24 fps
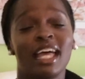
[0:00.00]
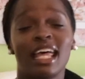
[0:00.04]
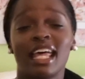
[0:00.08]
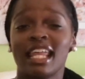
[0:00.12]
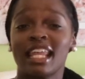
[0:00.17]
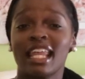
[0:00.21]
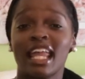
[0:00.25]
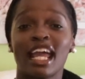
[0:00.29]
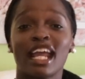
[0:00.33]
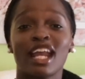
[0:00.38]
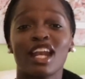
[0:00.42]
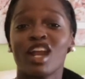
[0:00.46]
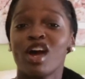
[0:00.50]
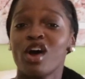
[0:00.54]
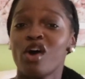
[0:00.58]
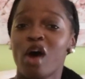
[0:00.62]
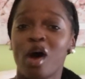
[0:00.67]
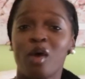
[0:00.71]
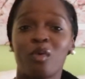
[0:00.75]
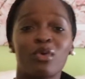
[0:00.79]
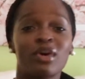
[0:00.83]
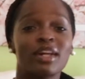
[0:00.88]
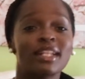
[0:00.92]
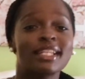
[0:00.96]
Like, no, I
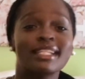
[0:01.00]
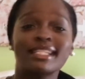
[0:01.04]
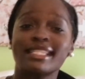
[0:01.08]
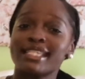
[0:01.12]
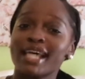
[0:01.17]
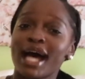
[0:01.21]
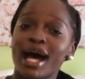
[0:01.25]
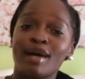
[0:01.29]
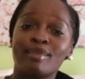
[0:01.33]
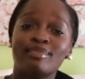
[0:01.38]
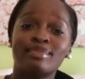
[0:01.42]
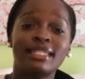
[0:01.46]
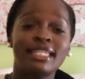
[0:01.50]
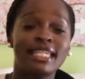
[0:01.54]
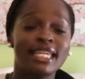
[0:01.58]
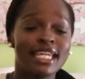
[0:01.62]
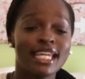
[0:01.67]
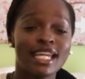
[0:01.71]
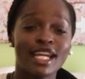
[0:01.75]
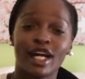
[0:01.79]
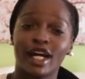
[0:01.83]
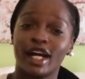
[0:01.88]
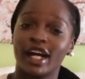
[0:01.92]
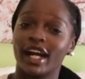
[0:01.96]
want the top
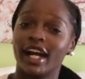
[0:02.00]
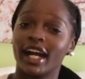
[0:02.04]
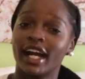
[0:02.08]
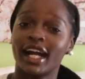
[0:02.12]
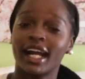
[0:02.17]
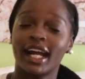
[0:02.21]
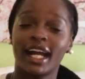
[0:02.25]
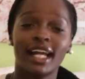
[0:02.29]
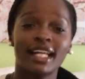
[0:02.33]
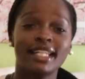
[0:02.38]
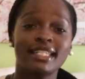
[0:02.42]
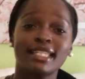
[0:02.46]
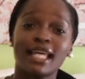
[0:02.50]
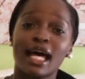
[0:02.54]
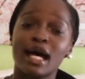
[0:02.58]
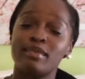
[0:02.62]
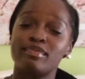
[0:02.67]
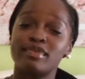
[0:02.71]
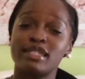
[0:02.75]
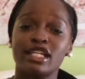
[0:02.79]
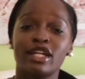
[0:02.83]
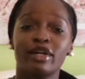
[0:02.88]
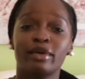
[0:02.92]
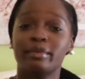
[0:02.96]
tier
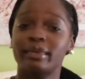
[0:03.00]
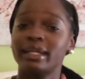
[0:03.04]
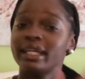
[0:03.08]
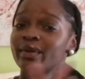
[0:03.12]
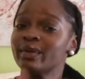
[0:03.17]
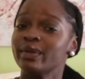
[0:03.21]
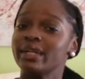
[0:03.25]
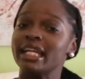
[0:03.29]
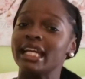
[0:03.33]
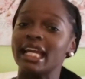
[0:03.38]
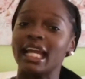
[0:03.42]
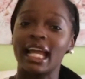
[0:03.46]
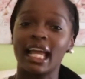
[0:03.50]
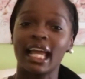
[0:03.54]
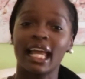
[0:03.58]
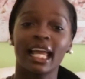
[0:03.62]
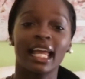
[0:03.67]
building.